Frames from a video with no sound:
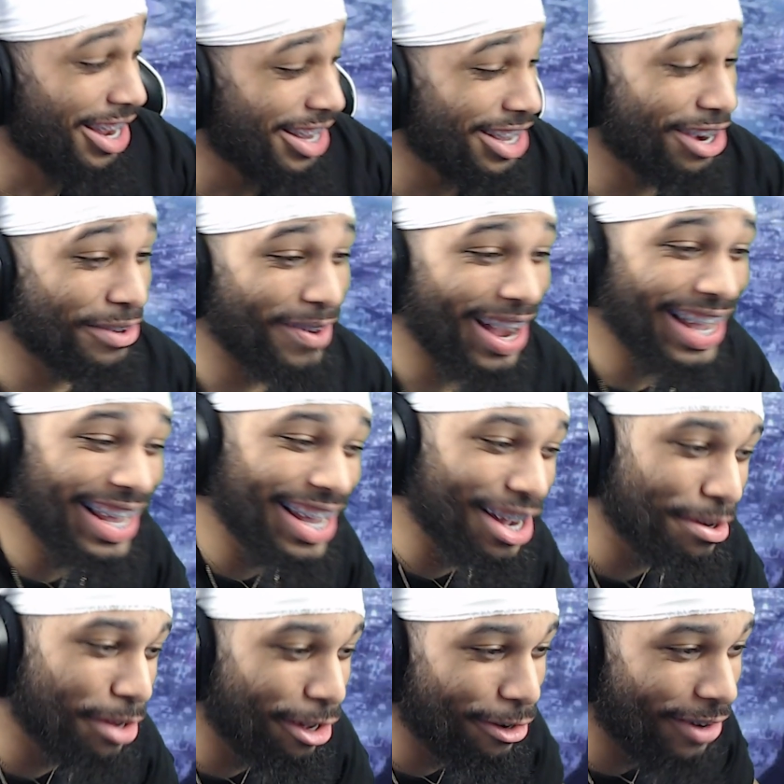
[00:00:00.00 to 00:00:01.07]
Yo, why he
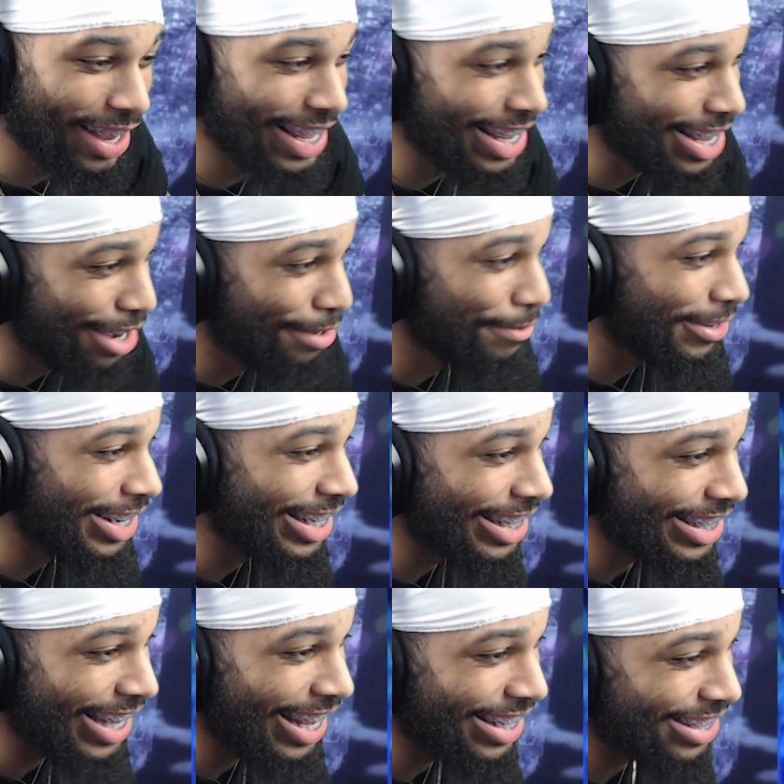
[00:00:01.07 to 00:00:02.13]
coming for
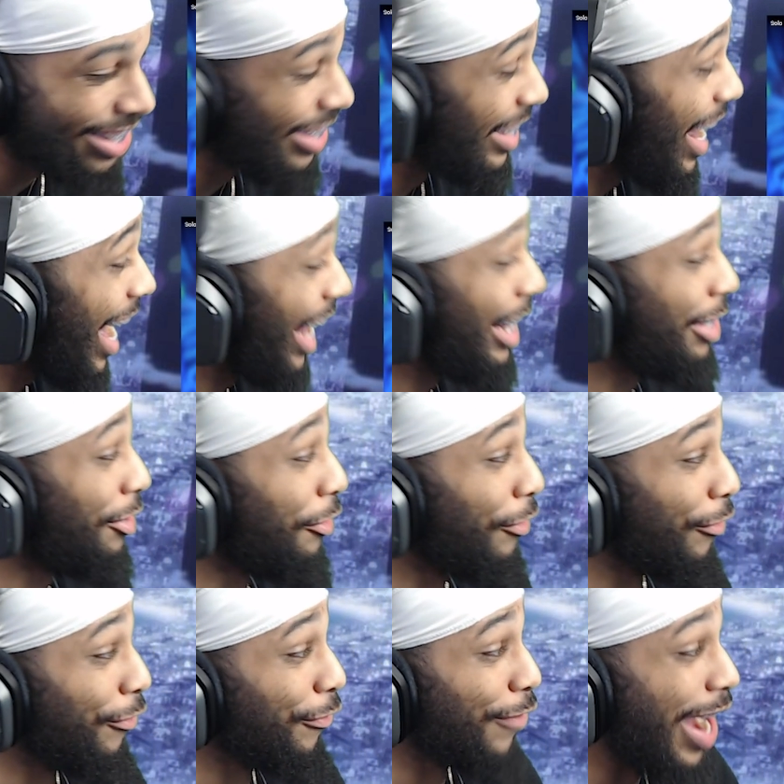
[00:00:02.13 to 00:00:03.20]
niggas' heads though? That's
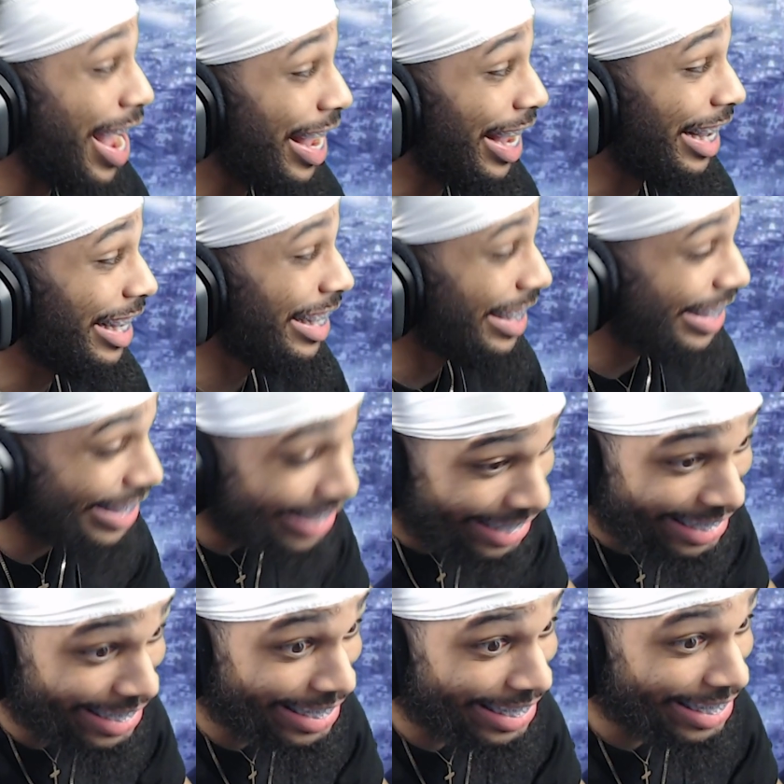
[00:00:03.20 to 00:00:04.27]
crazy.